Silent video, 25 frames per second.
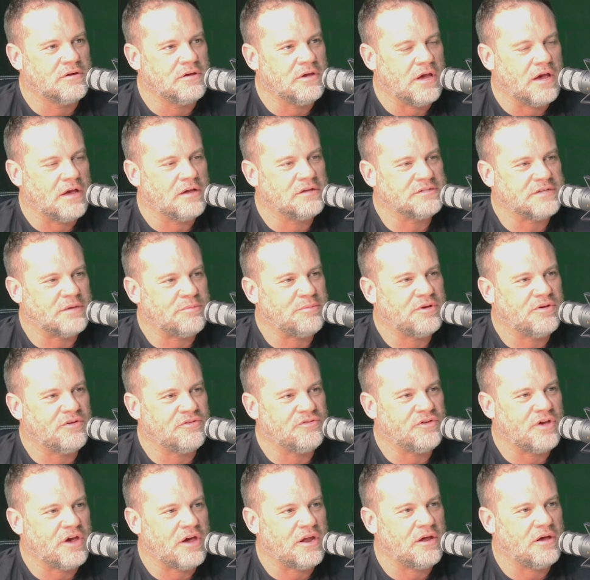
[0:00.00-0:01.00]
Yeah. Is that
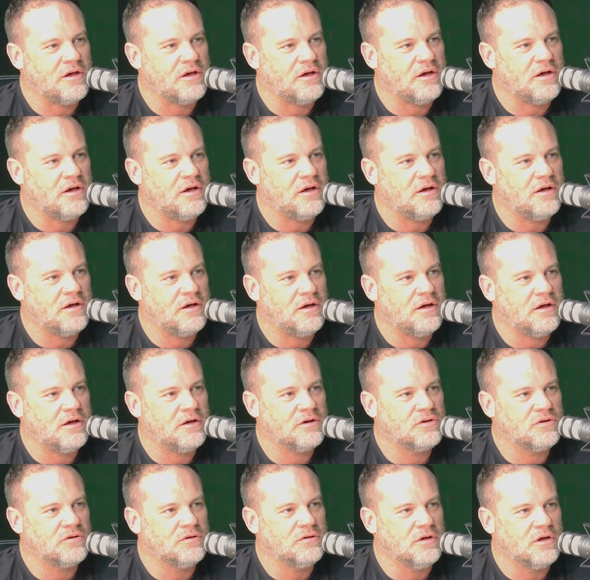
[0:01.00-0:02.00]
because you got
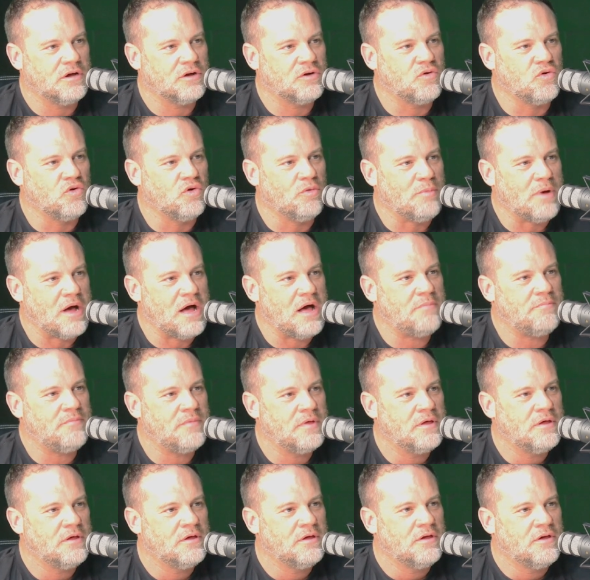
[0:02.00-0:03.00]
a cool mom?
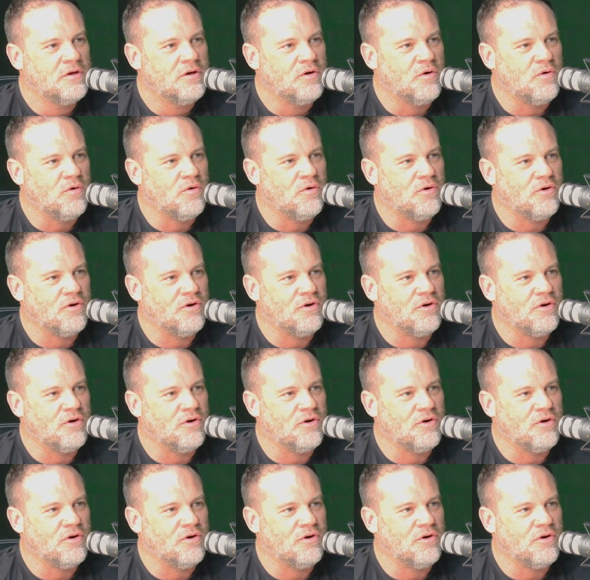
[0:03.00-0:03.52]
Or